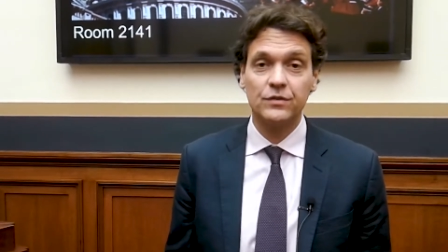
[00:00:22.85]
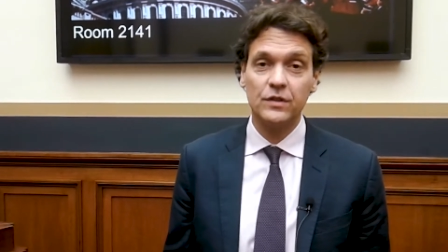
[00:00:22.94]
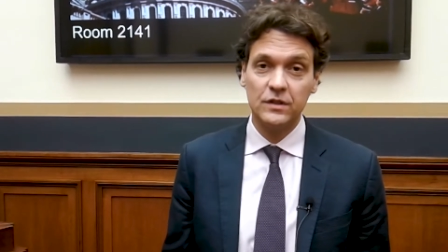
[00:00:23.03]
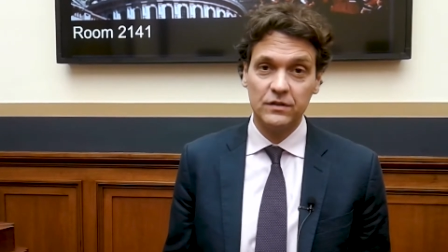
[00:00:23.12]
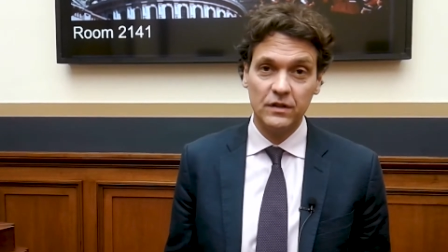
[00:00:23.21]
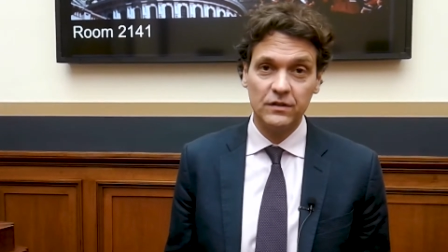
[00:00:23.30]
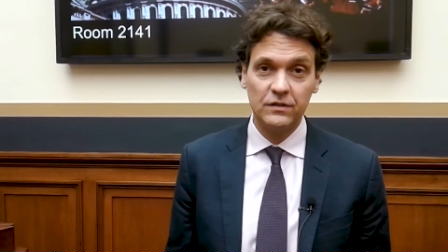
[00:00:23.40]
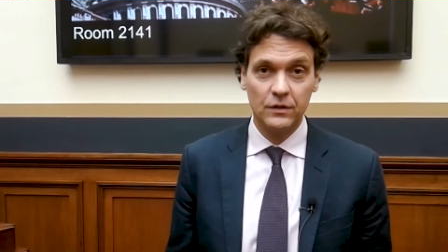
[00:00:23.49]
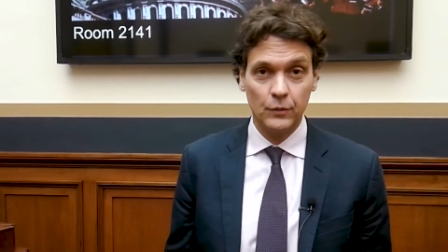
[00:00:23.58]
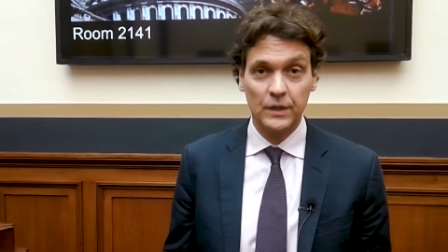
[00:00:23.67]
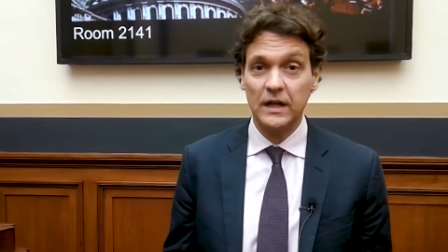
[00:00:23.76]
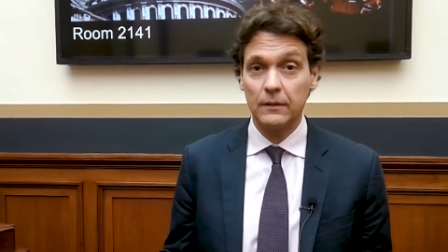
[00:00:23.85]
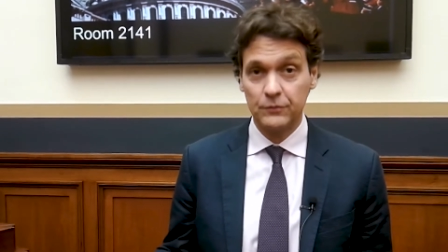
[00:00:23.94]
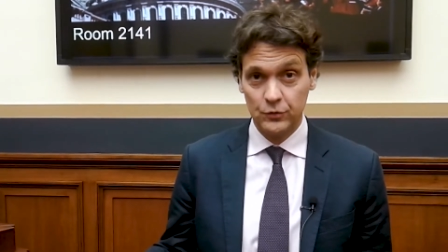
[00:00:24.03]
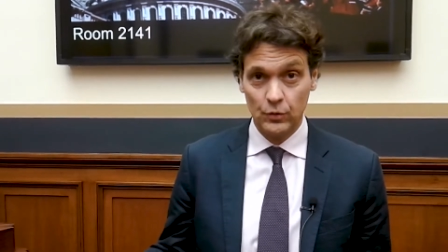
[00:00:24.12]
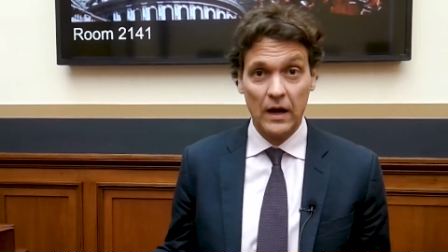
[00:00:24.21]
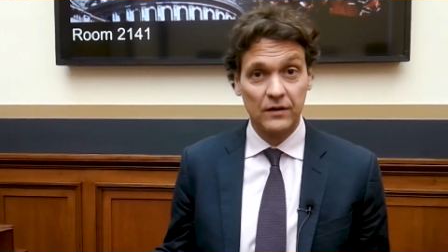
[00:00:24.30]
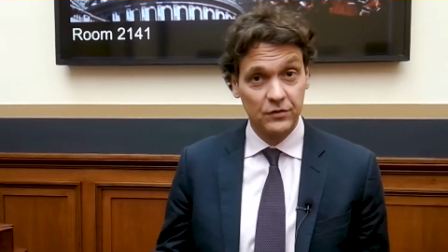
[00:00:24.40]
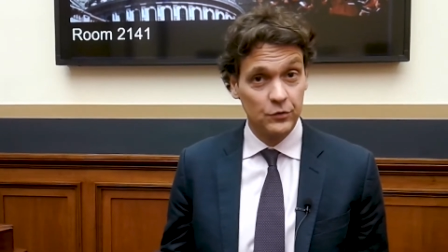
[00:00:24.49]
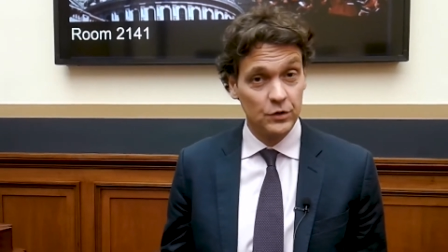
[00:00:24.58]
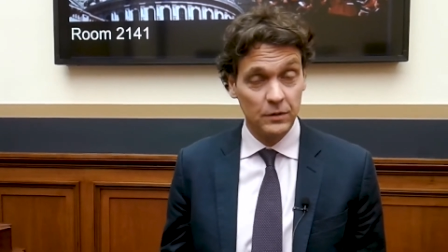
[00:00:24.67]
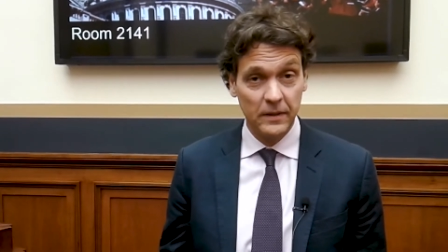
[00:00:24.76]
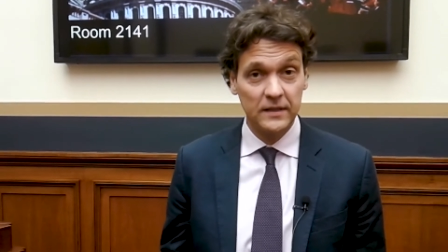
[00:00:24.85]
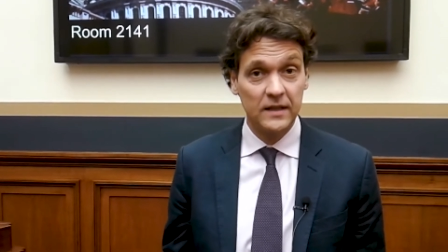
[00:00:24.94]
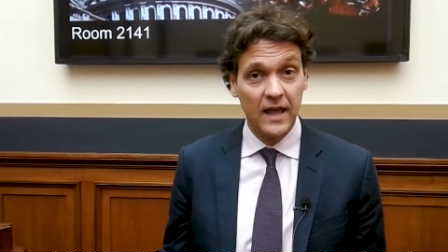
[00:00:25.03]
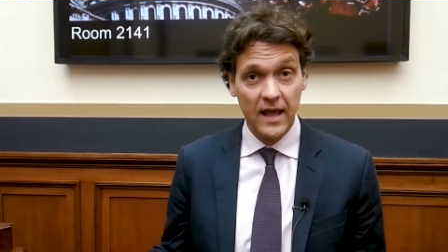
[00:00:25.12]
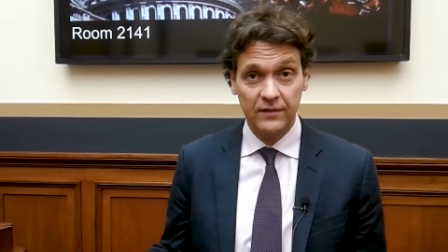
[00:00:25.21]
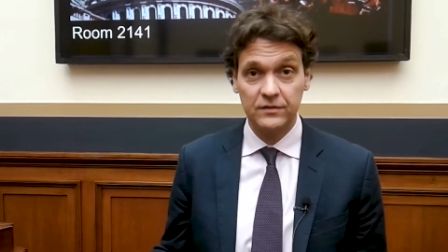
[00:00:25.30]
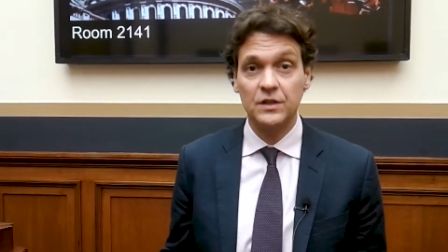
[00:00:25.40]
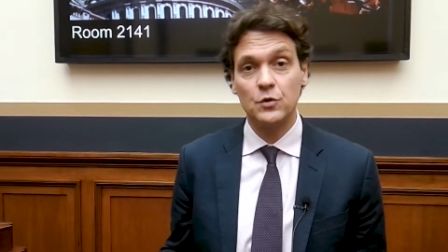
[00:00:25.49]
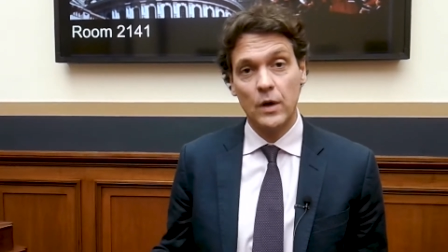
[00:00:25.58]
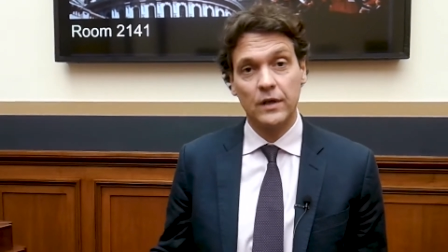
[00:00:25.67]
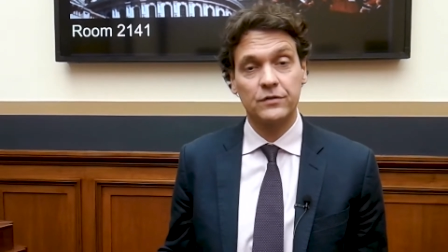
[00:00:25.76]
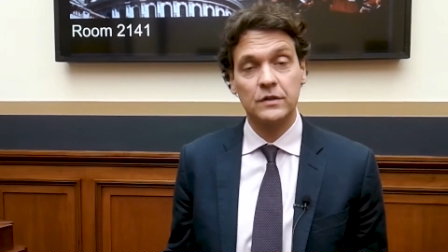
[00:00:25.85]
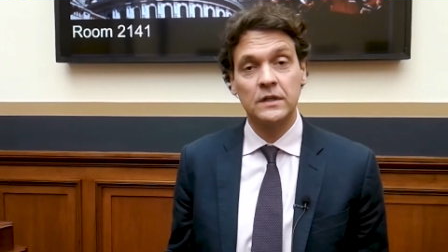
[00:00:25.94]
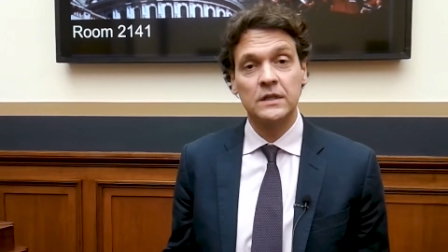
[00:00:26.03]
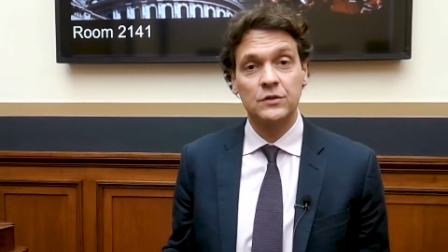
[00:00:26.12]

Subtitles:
citizens when it comes to access to Tibet as the U.S.